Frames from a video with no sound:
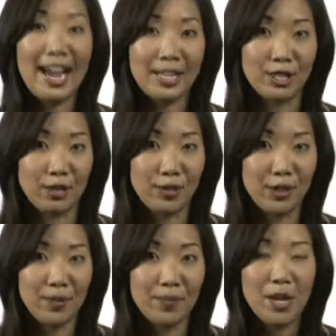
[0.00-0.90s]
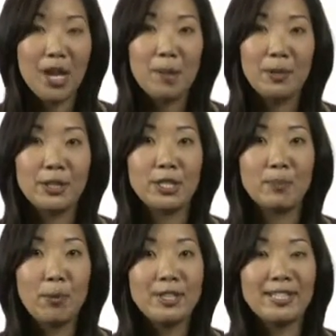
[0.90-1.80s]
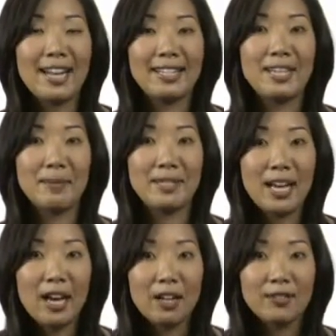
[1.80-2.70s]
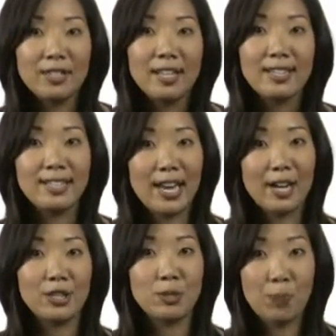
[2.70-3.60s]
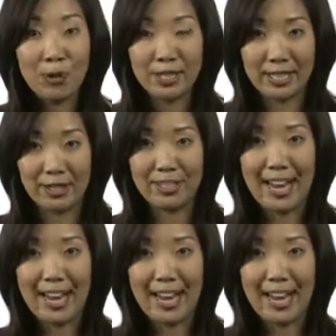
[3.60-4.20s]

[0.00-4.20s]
ad server, but the sports ads themselves stay on SportsGear's